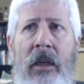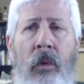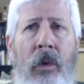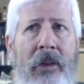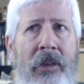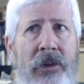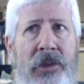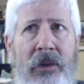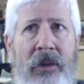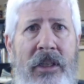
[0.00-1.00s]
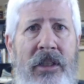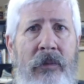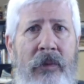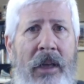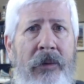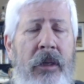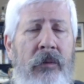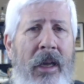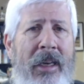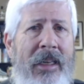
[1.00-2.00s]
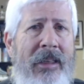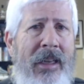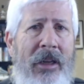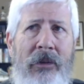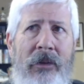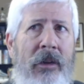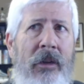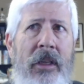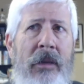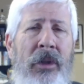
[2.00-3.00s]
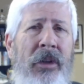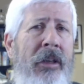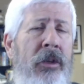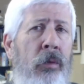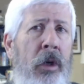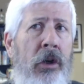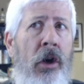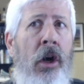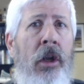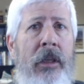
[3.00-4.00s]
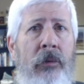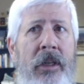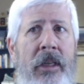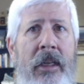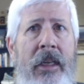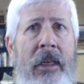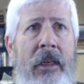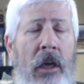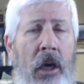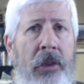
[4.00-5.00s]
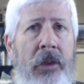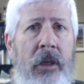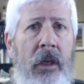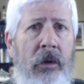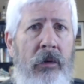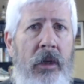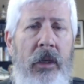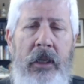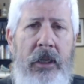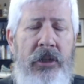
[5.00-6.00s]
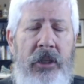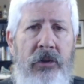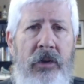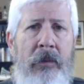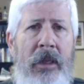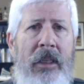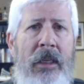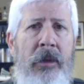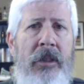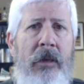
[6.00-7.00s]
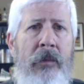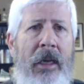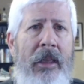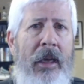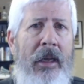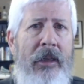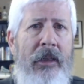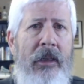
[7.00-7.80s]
while there's certainly some value in writing it down, the ability to recall it when you need it on the go is extremely limited by that.